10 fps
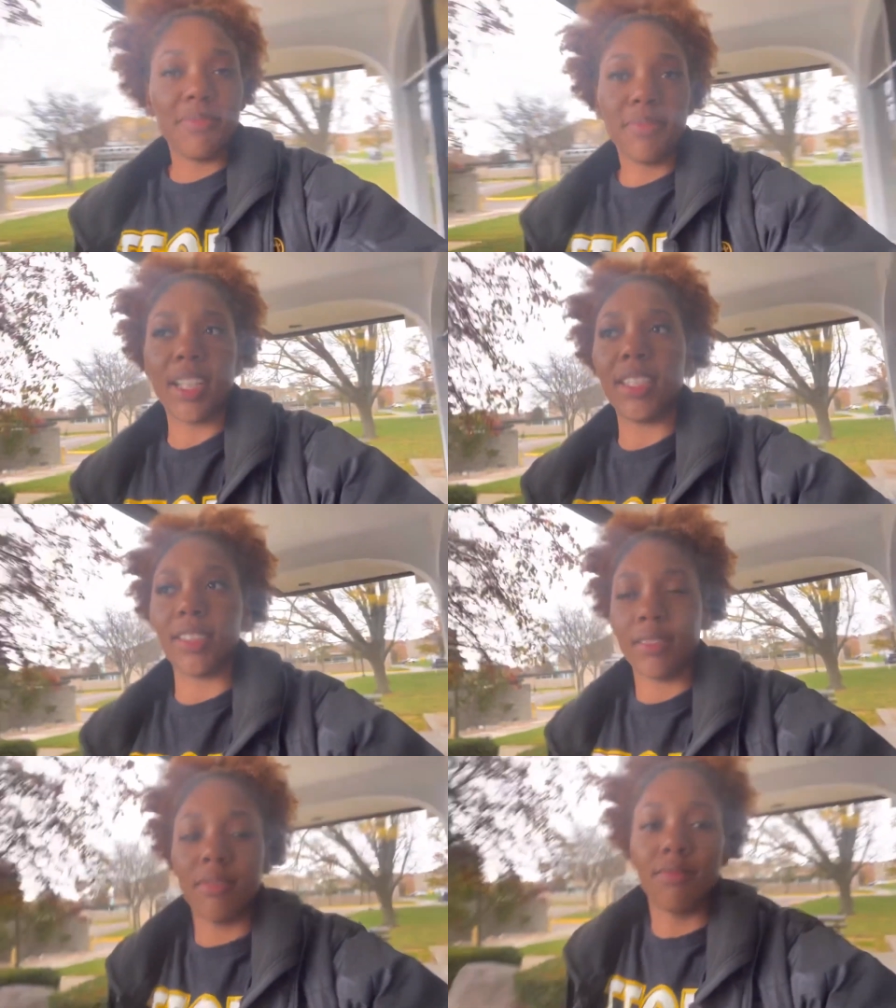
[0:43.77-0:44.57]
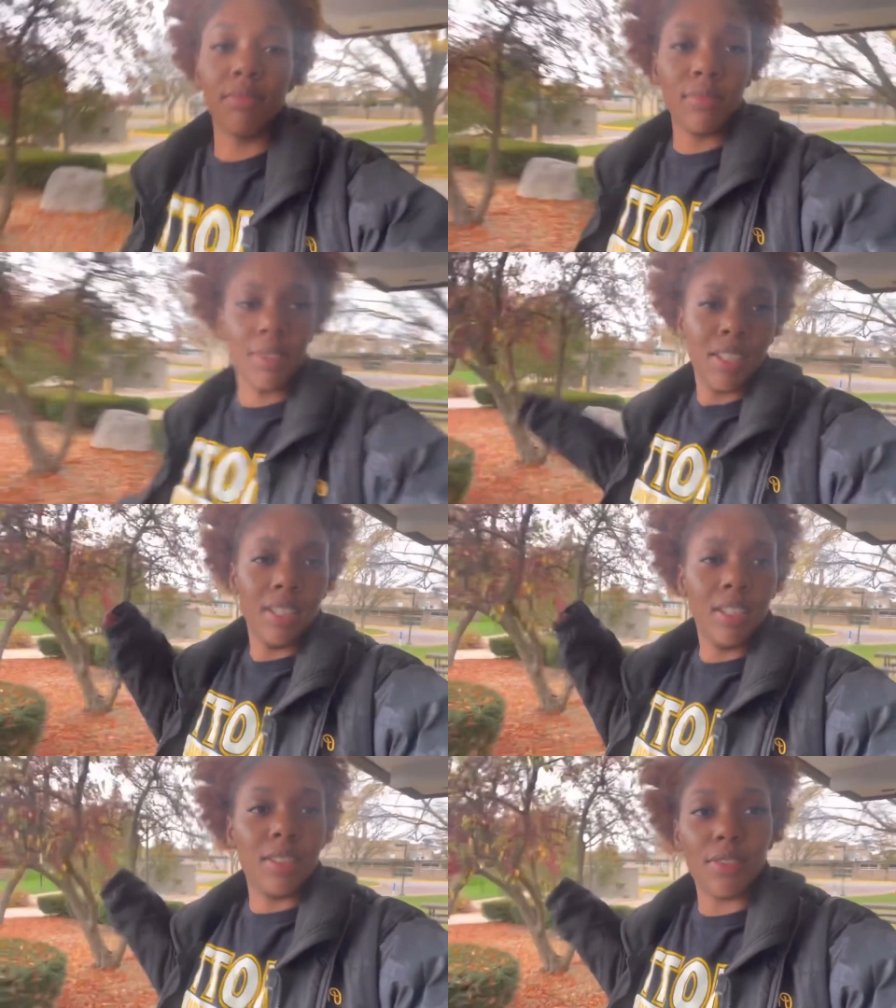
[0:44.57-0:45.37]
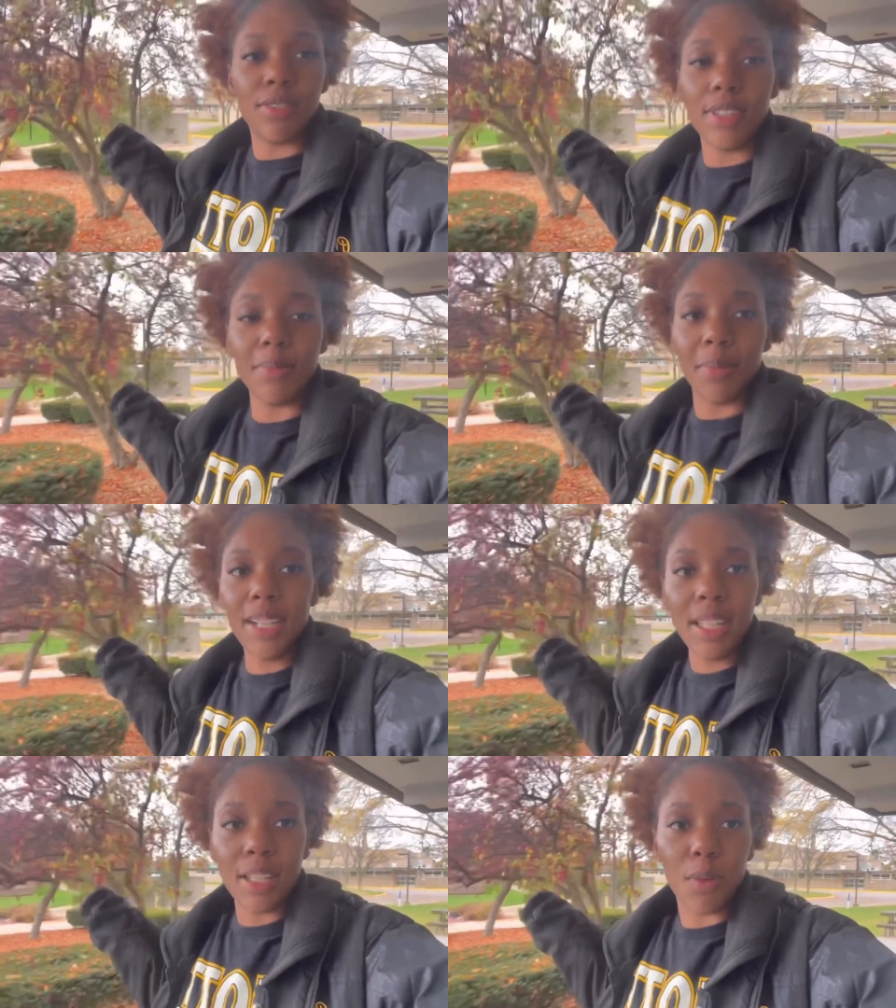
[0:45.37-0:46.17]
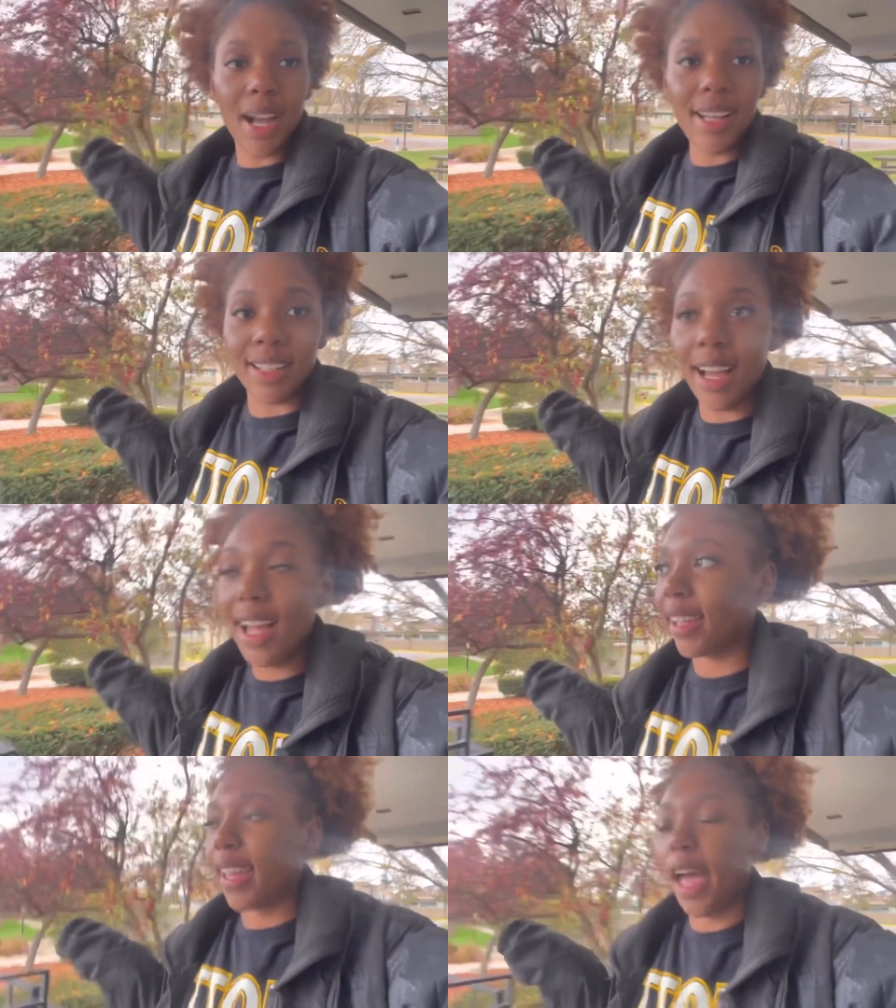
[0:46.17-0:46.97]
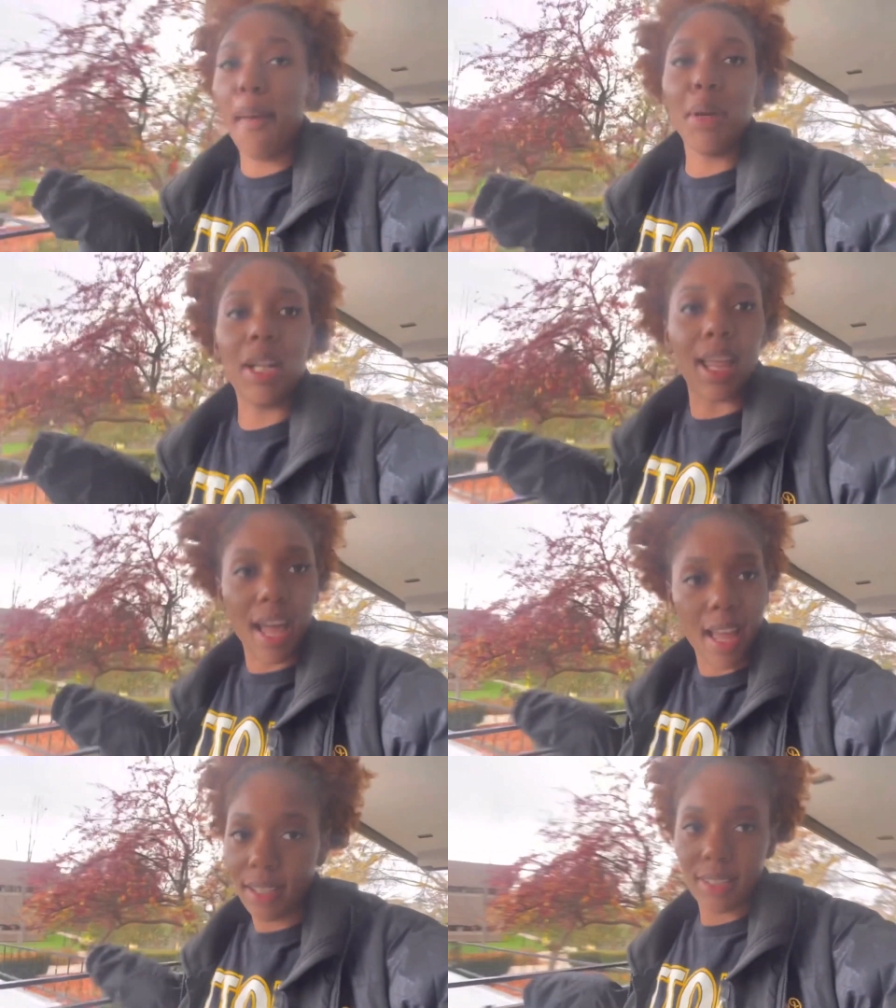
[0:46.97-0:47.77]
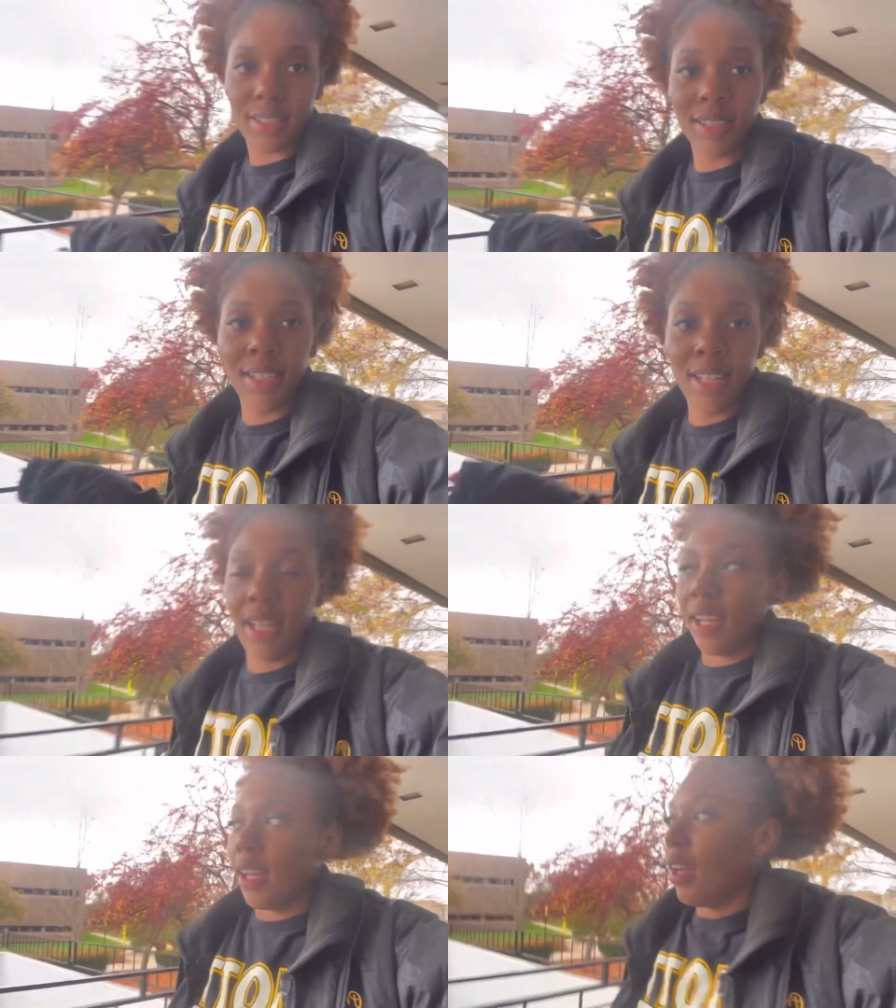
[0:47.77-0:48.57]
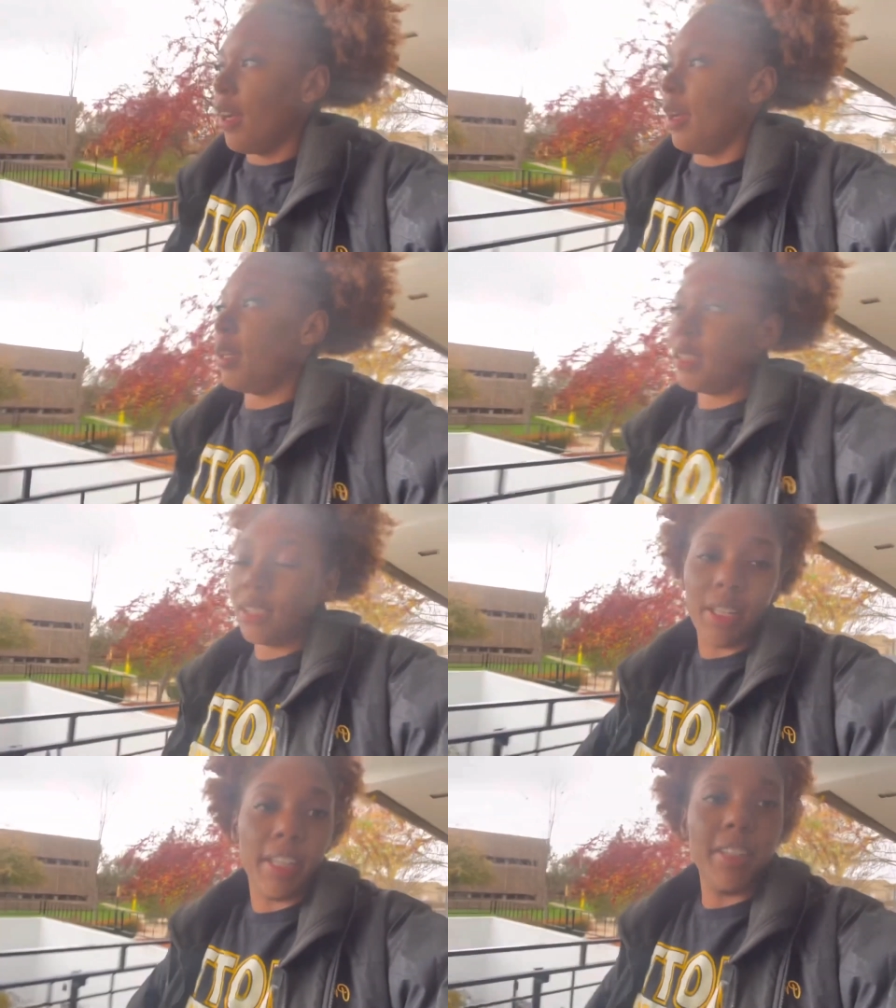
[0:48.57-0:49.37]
because it's free money why not capitalize so yeah